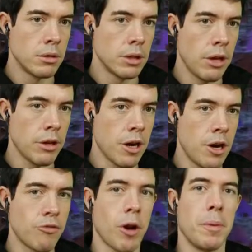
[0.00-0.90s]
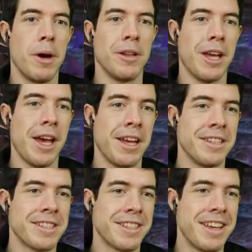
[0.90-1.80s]
No, you can't drop it on their
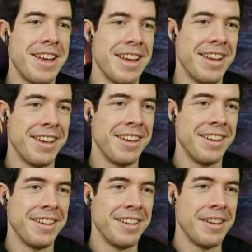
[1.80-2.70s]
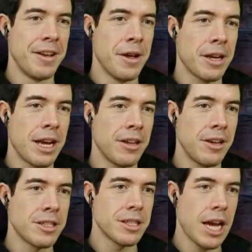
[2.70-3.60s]
heads. Can
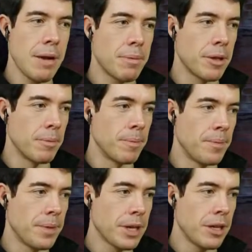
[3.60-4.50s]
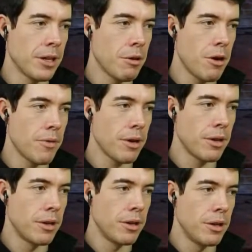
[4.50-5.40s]
I escape them? Can I go over?
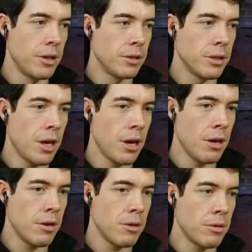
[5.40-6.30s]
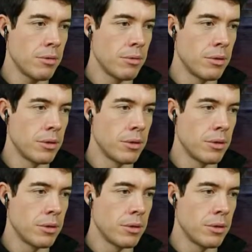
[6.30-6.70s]
No.